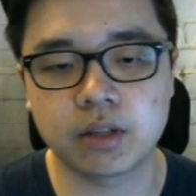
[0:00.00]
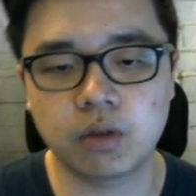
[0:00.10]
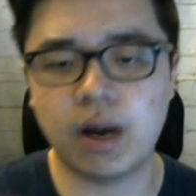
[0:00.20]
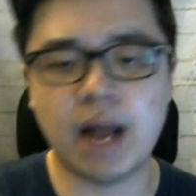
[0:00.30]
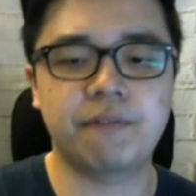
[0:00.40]

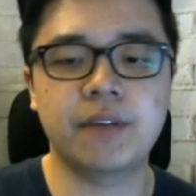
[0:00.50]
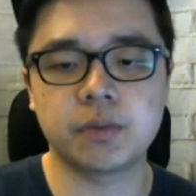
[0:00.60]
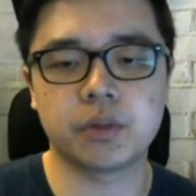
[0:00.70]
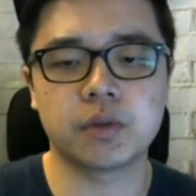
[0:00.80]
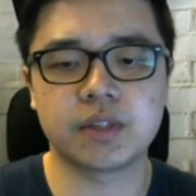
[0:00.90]
So at
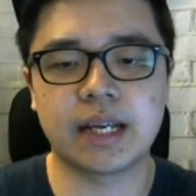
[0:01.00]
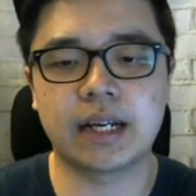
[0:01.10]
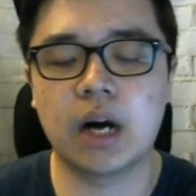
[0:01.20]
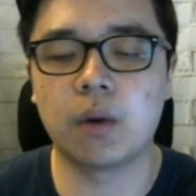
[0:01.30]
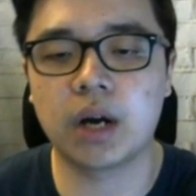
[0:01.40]
first we just
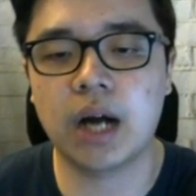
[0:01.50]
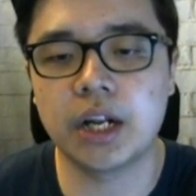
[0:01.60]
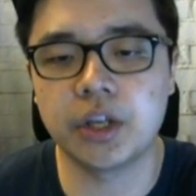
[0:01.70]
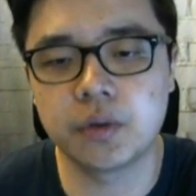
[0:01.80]
cycle our card,